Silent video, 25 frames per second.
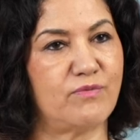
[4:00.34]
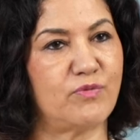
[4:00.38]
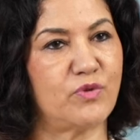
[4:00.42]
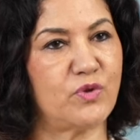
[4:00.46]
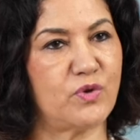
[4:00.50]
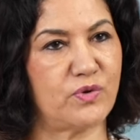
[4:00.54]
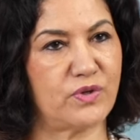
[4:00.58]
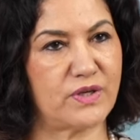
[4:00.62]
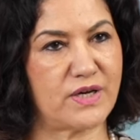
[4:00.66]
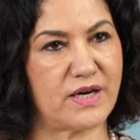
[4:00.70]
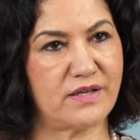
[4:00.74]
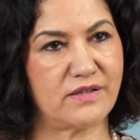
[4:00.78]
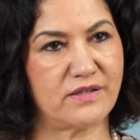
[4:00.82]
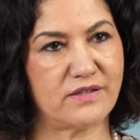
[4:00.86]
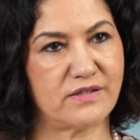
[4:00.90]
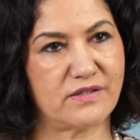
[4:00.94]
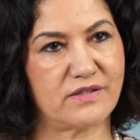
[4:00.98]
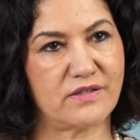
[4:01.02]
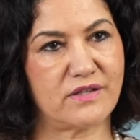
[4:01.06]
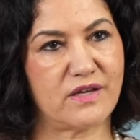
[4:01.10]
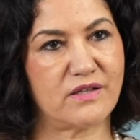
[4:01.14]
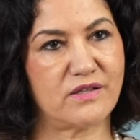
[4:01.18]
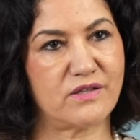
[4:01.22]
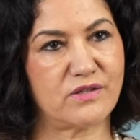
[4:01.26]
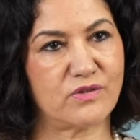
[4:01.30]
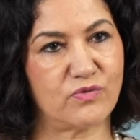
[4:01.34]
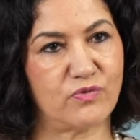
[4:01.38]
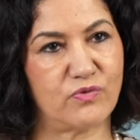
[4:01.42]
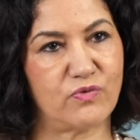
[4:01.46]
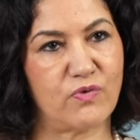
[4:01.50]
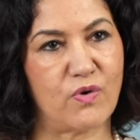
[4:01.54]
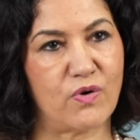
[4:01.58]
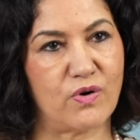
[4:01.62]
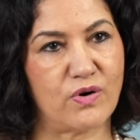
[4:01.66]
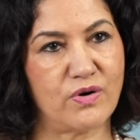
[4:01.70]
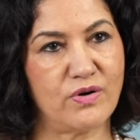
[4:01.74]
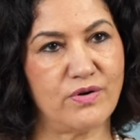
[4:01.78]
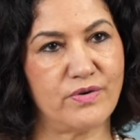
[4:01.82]
to the United States
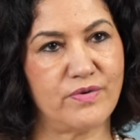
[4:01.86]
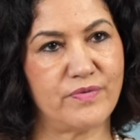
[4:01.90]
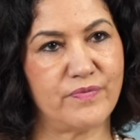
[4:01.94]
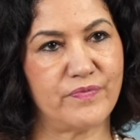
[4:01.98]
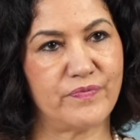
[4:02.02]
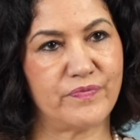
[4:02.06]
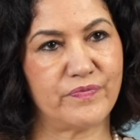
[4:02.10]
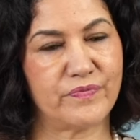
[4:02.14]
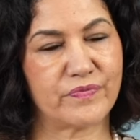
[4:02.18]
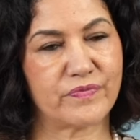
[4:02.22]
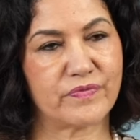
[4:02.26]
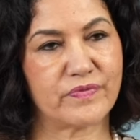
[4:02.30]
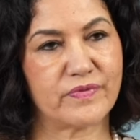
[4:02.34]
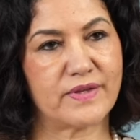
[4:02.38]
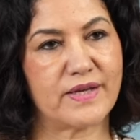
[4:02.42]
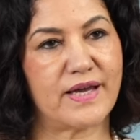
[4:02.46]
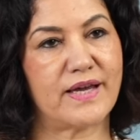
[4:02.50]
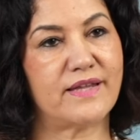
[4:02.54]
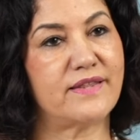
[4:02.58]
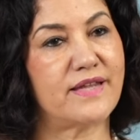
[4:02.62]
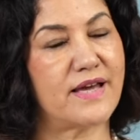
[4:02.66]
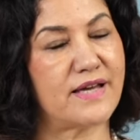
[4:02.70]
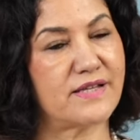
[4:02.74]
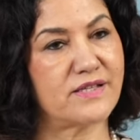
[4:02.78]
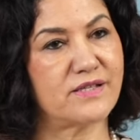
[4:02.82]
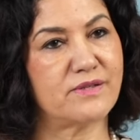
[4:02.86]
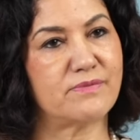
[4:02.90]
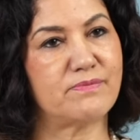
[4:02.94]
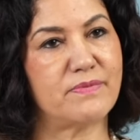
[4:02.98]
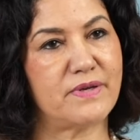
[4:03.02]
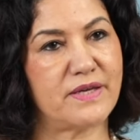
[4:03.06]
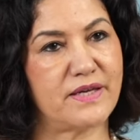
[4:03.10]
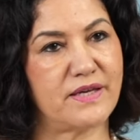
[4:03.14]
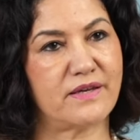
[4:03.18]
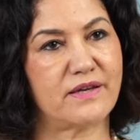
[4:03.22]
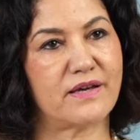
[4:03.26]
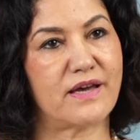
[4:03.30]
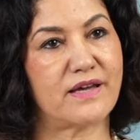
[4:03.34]
for, and that's
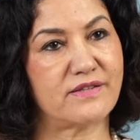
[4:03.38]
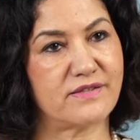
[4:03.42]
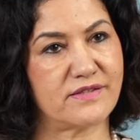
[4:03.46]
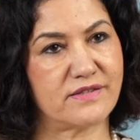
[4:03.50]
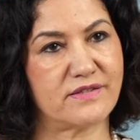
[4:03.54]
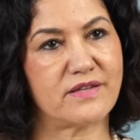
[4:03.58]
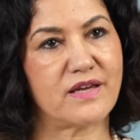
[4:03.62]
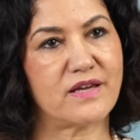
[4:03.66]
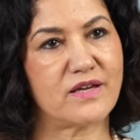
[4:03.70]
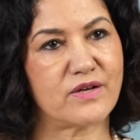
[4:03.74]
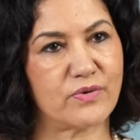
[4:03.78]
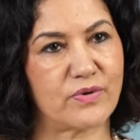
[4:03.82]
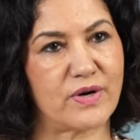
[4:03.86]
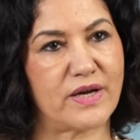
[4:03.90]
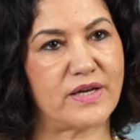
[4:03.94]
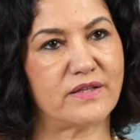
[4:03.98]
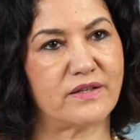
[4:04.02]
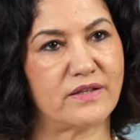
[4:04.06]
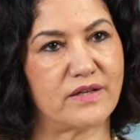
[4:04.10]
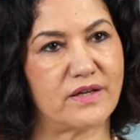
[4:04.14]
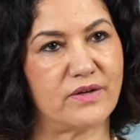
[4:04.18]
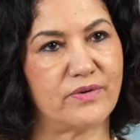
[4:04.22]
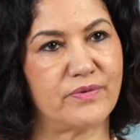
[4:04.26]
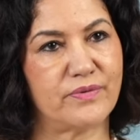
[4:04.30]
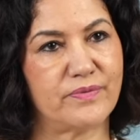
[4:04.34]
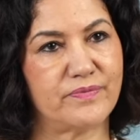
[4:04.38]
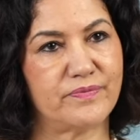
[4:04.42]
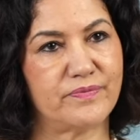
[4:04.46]
being at stake right now.